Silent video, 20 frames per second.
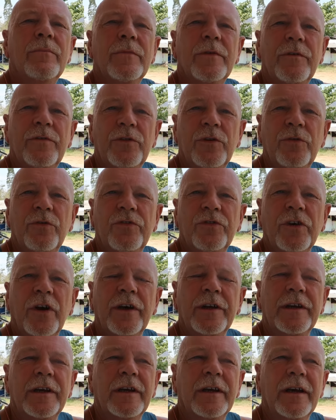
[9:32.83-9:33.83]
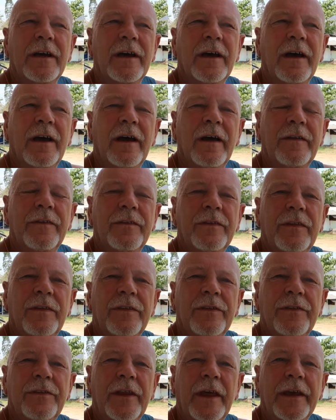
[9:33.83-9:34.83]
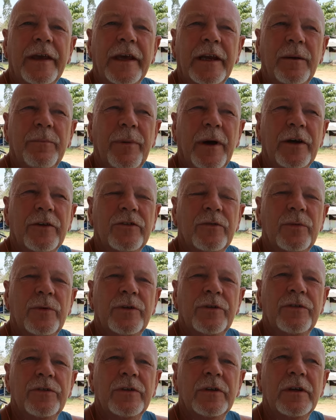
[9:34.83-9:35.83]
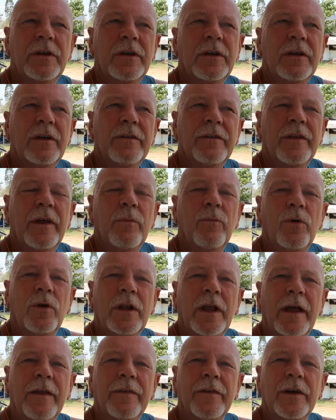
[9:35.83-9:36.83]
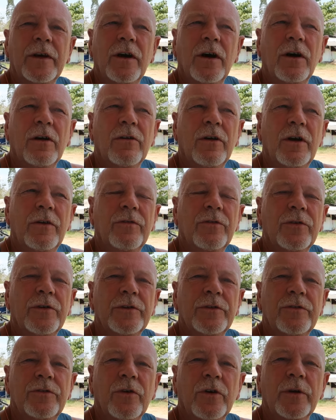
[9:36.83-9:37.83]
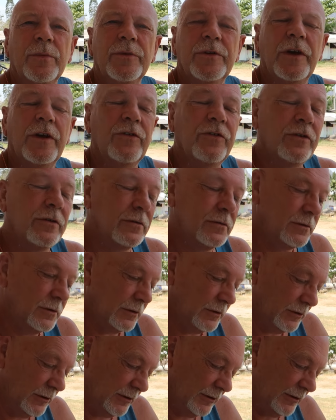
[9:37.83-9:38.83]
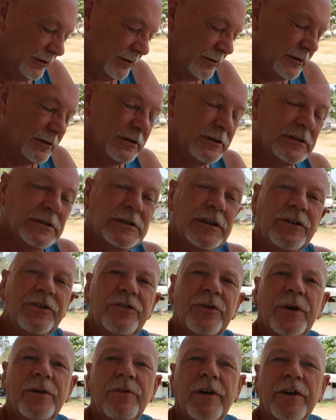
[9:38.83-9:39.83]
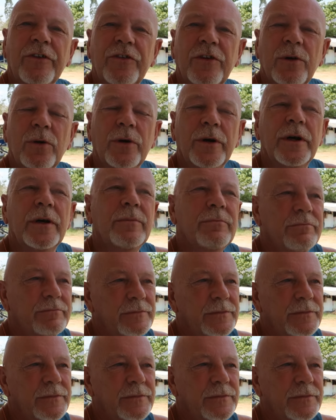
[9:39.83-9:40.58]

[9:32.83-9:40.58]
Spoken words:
If you sign it and they get it back to us, then we'll hand the car over and documentation. So he rings the lawyer.